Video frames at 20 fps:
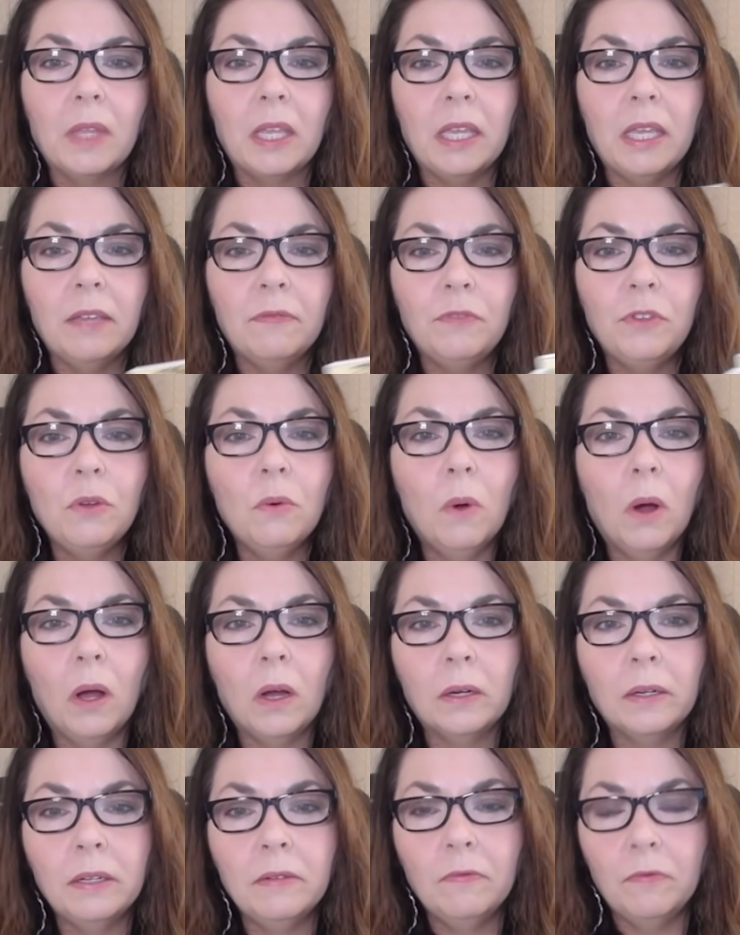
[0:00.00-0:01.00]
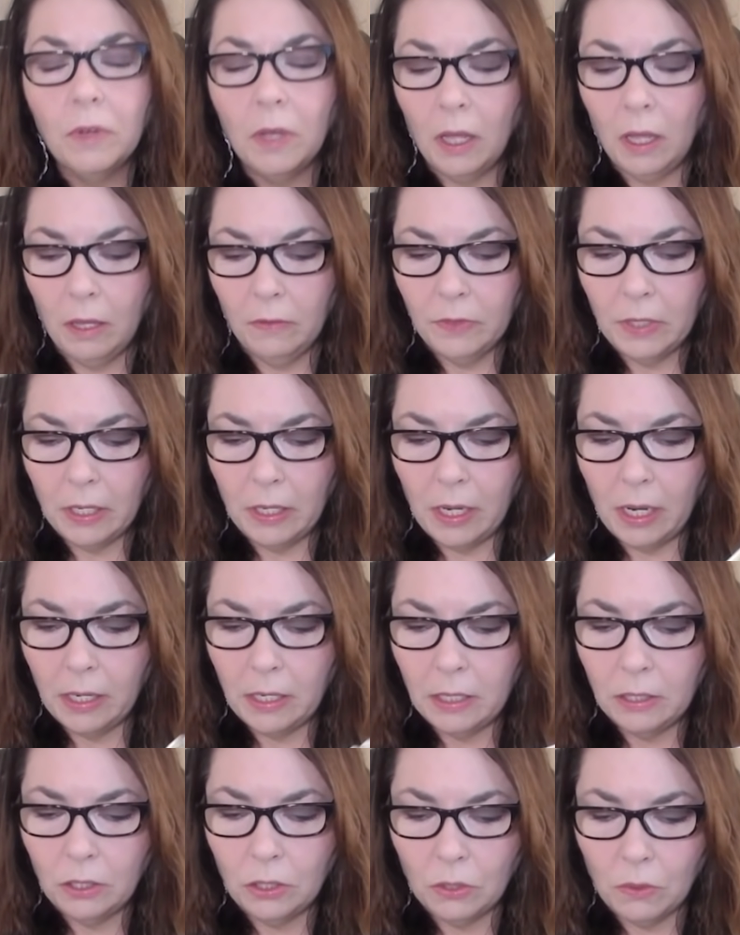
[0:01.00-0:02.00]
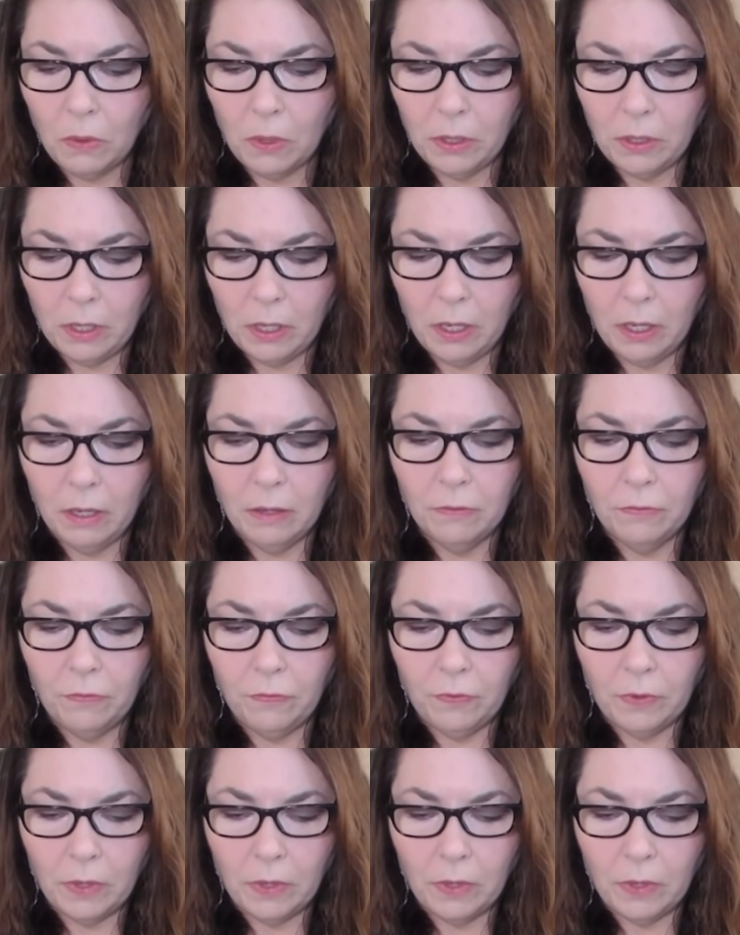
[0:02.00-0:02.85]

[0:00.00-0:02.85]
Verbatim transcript: If you are involved in any sort of